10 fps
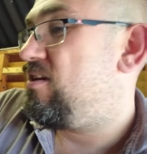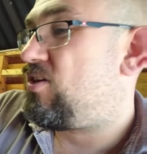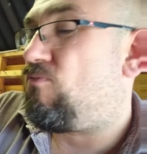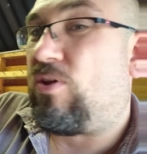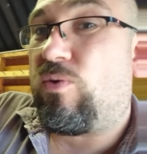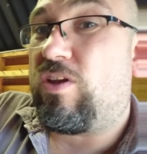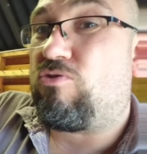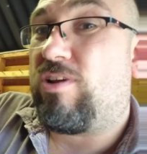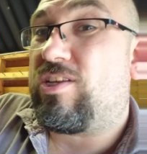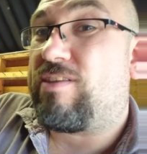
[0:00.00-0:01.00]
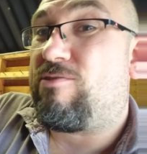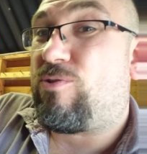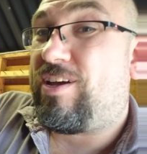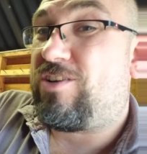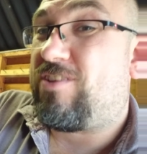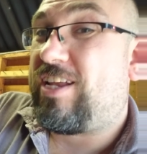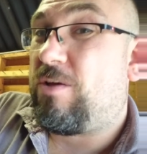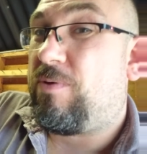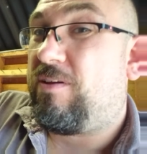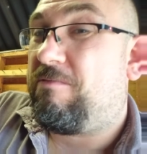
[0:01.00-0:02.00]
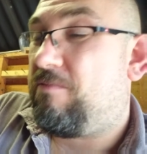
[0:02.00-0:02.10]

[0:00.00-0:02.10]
don't really want to drill into the roll cage if I can help it.